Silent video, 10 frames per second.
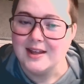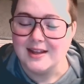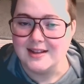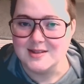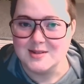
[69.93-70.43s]

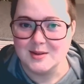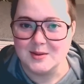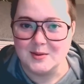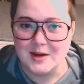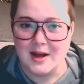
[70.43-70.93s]
And
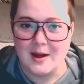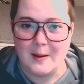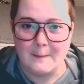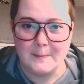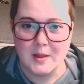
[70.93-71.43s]
so,
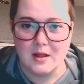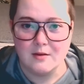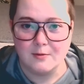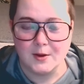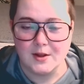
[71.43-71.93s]

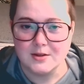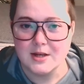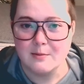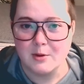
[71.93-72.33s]
for a long time,